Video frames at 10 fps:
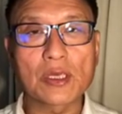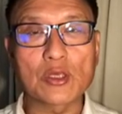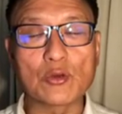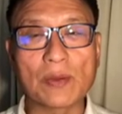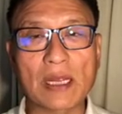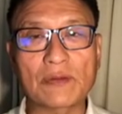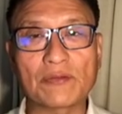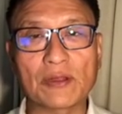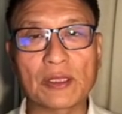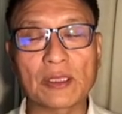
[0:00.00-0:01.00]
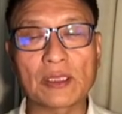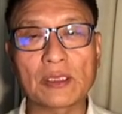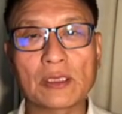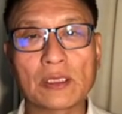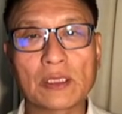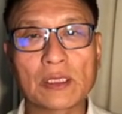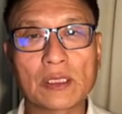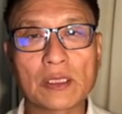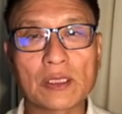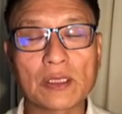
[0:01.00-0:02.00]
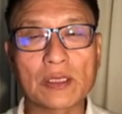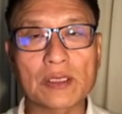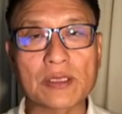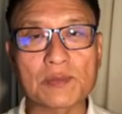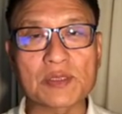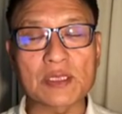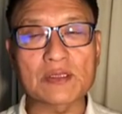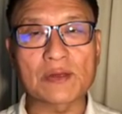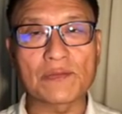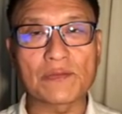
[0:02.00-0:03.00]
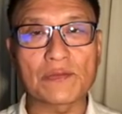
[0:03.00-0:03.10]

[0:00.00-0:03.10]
you might feel some sense of